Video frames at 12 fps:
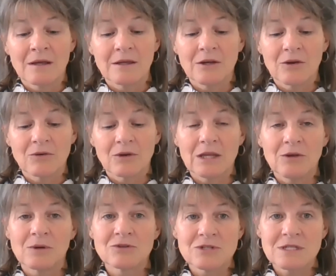You know, can you
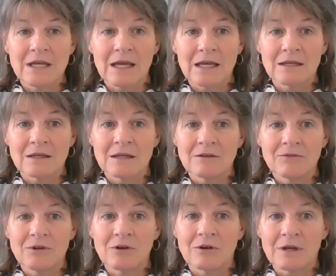understand if
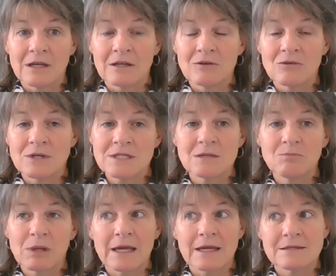you're in a noisy
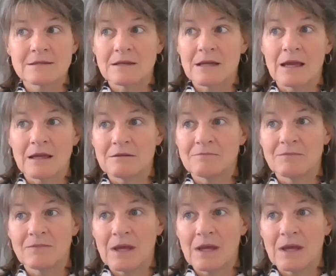place and